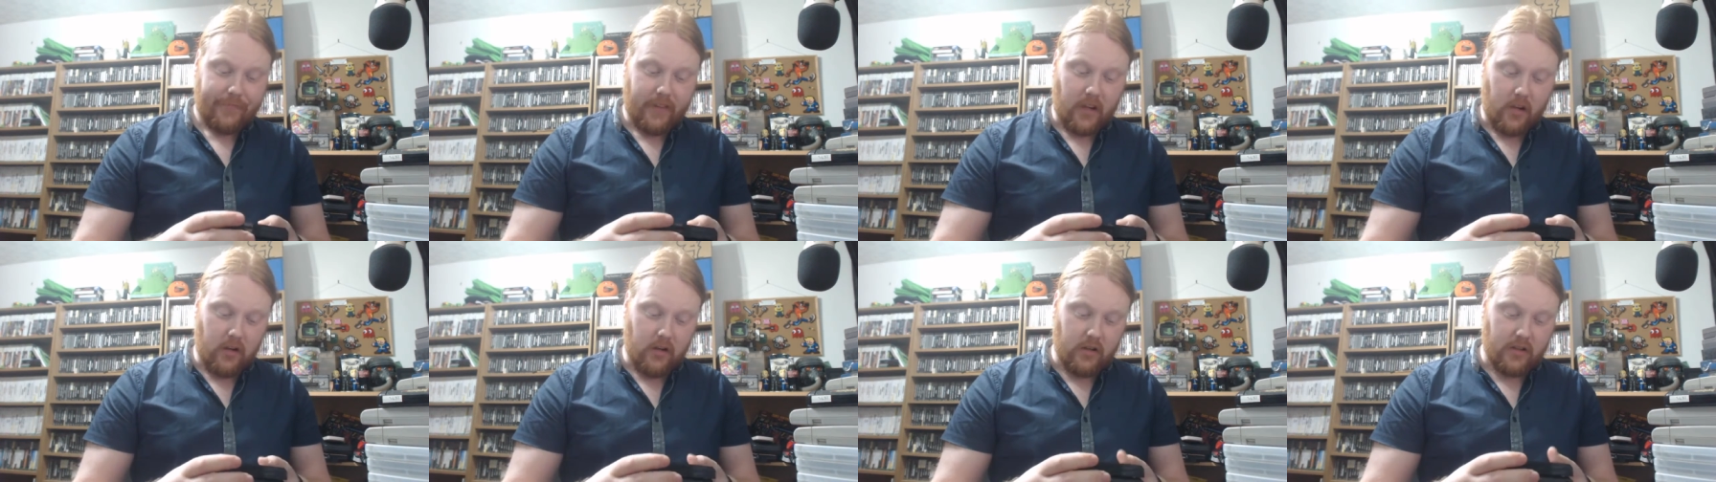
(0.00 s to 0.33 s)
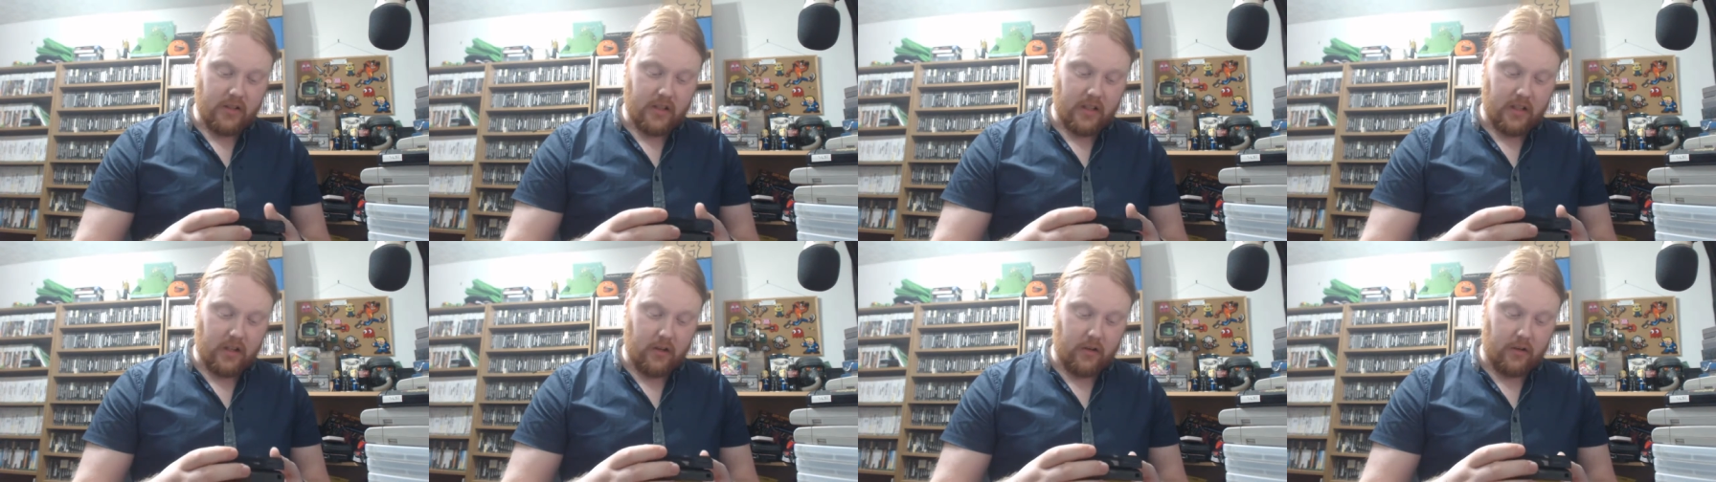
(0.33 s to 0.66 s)

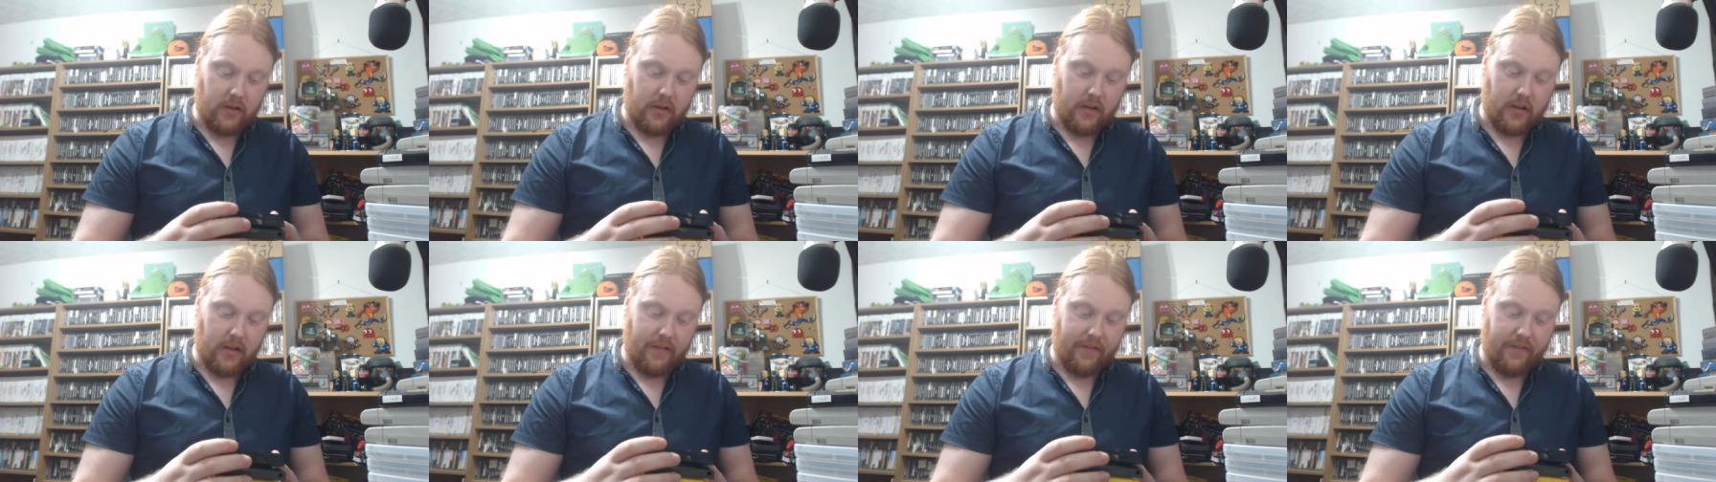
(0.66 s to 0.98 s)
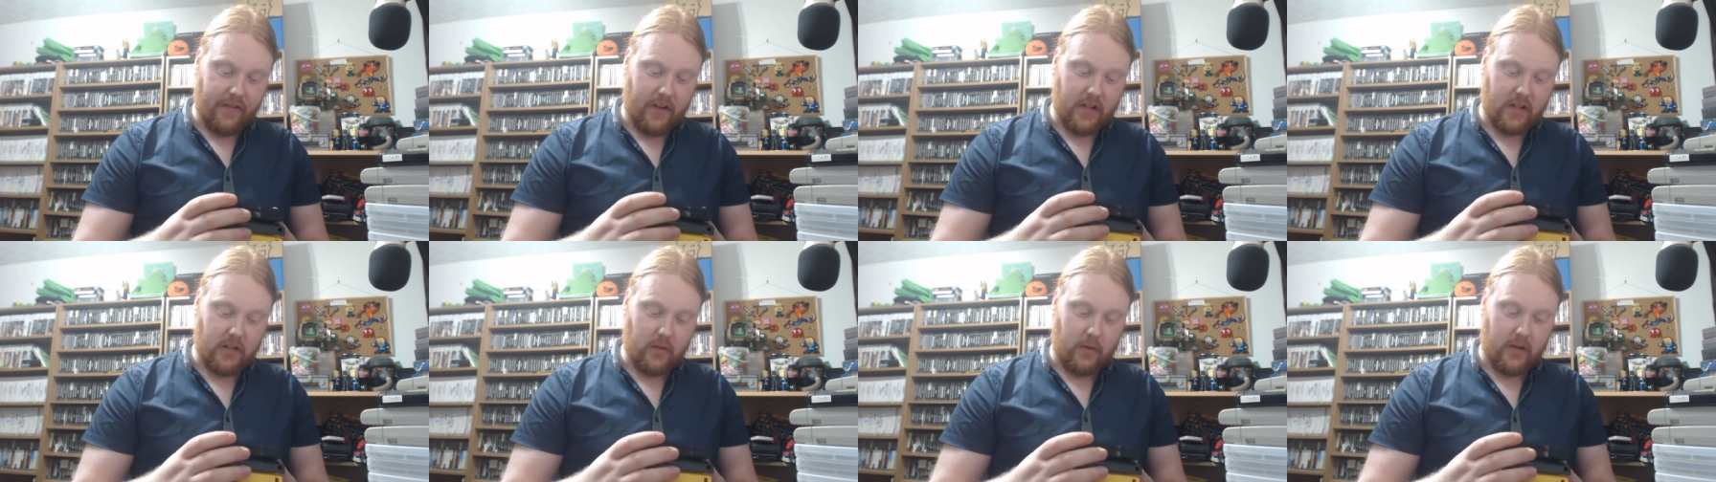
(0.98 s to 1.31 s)
Honestly couldn't. The
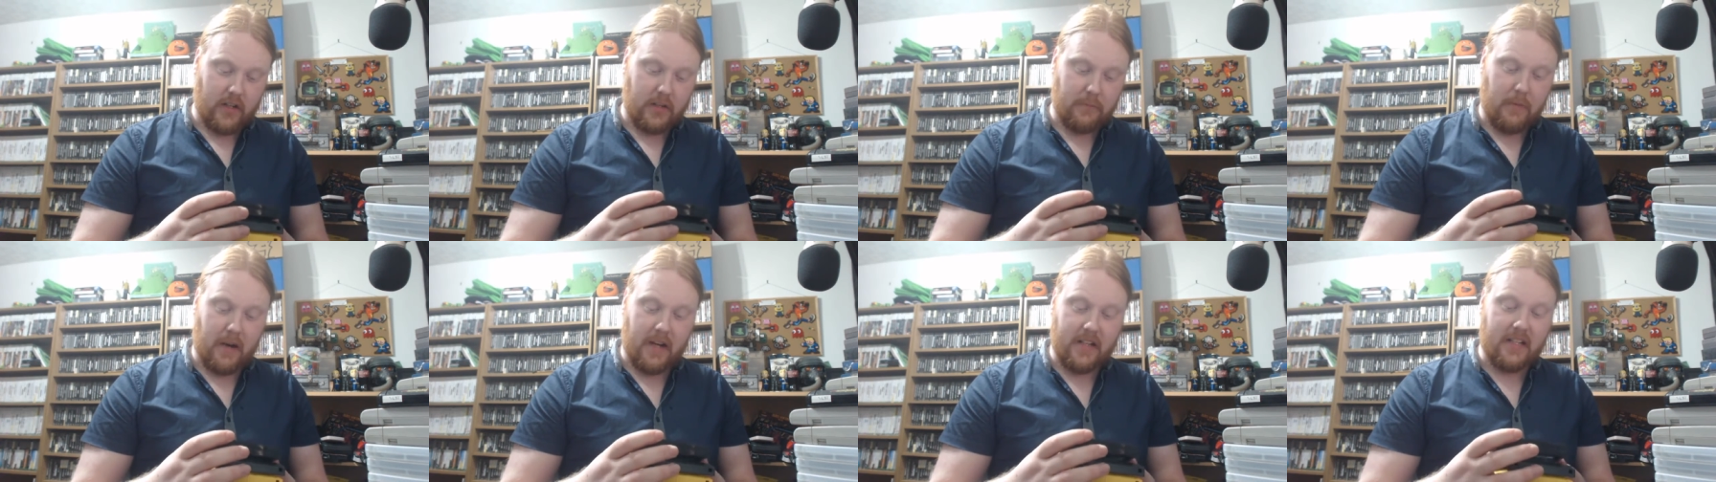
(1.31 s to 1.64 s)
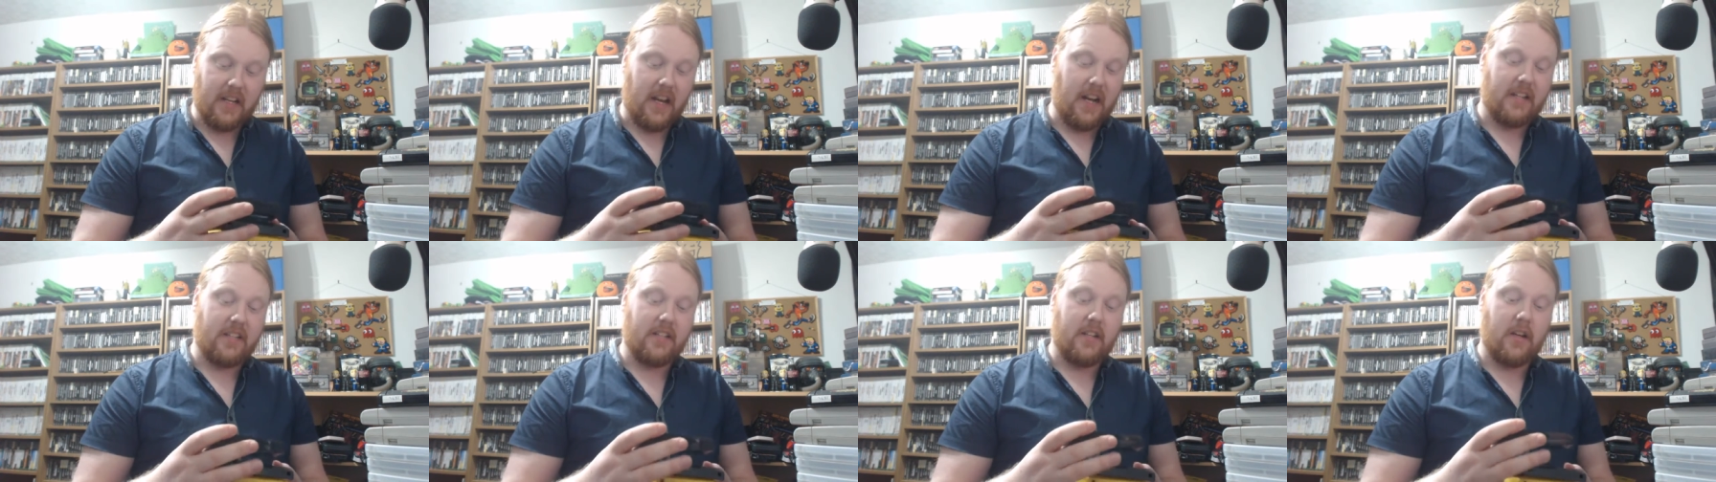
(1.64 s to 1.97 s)
first one is by
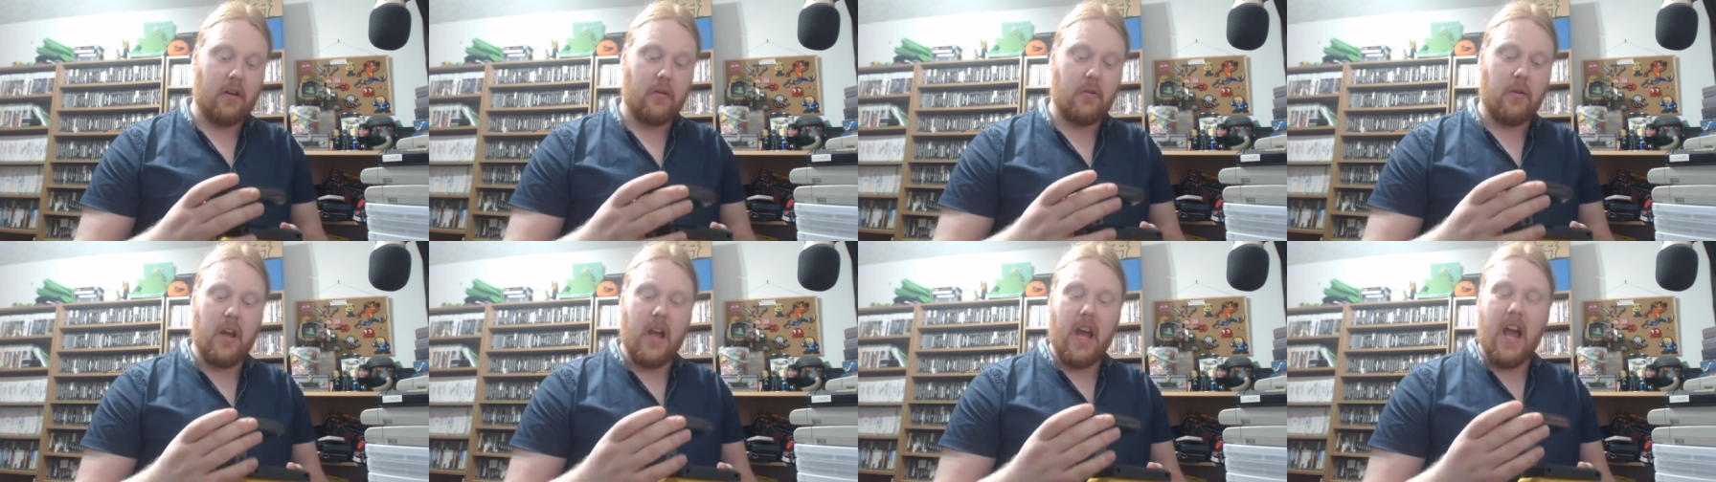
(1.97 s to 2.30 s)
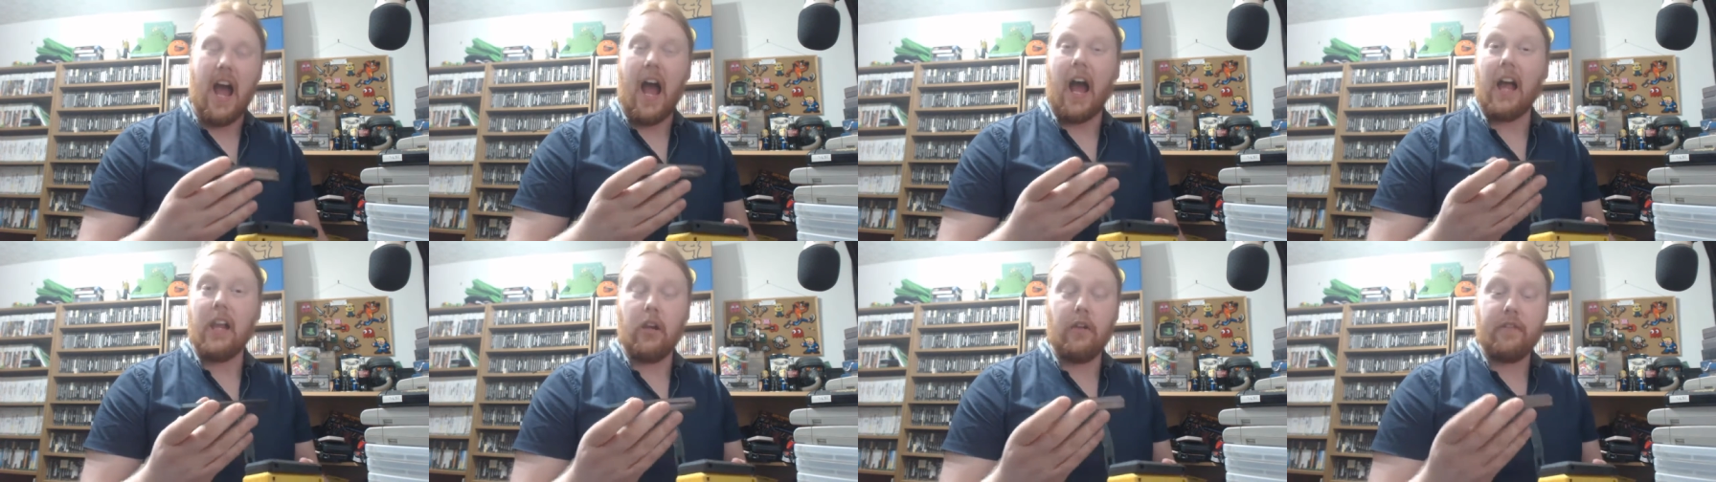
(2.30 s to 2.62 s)
Taito.
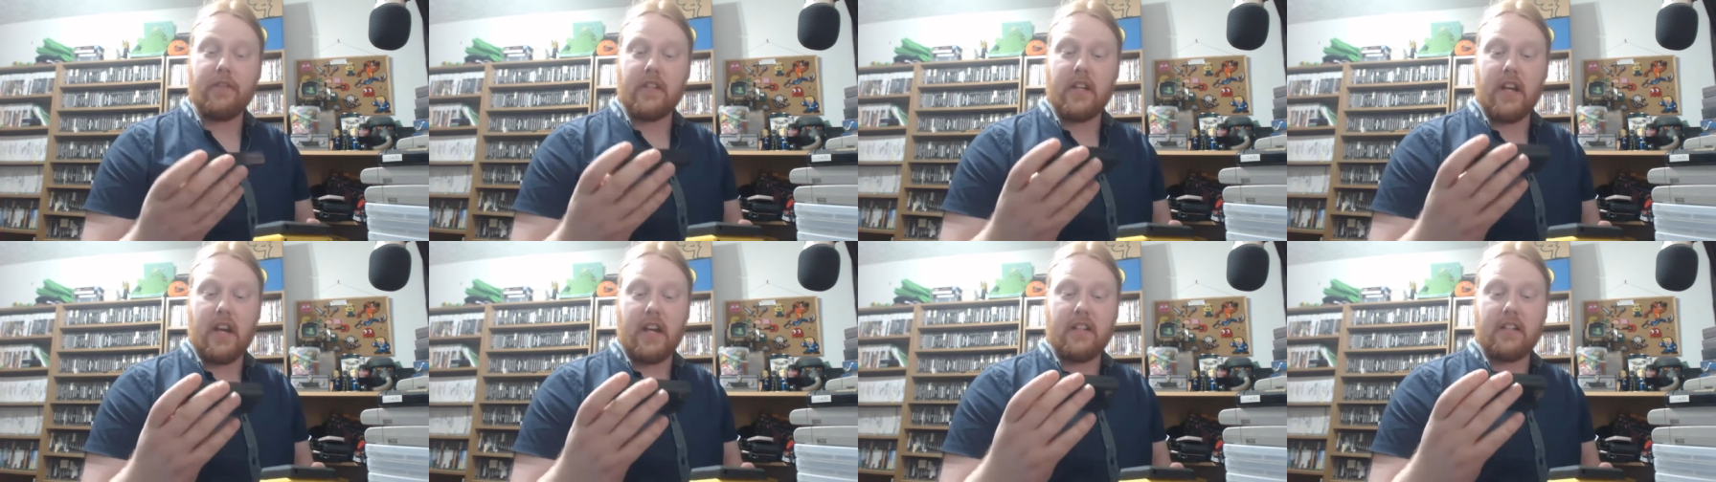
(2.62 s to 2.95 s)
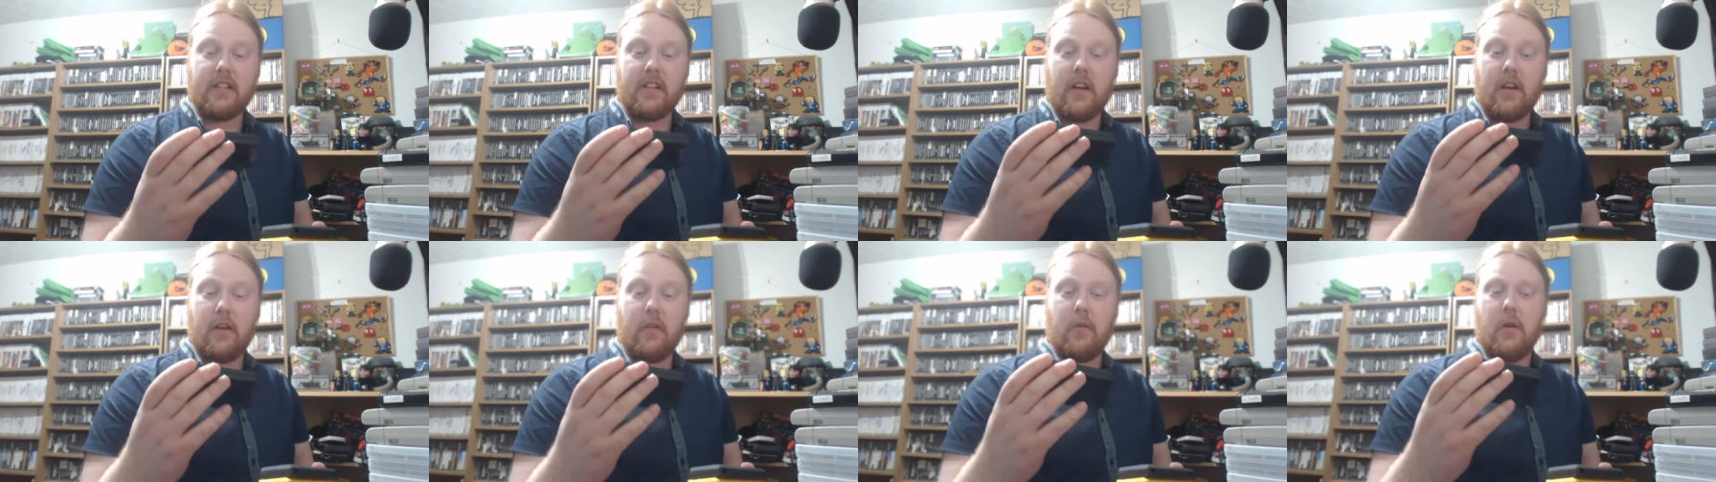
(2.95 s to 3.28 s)
I love
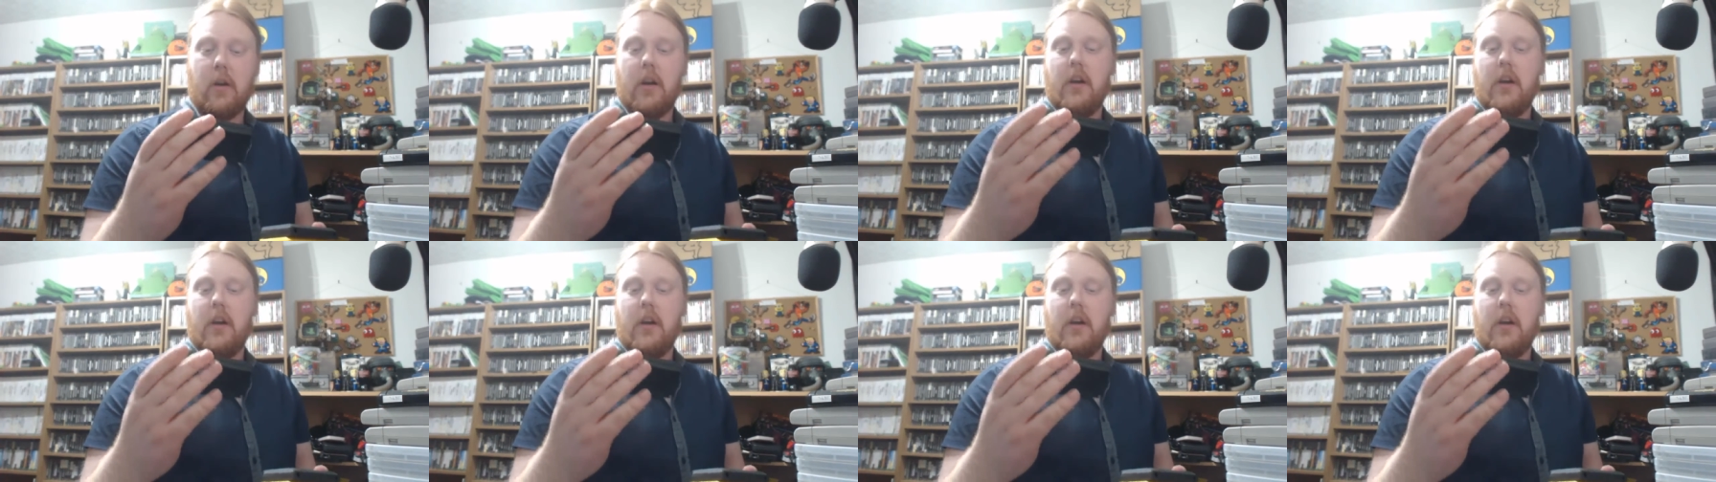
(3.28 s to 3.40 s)
Taito,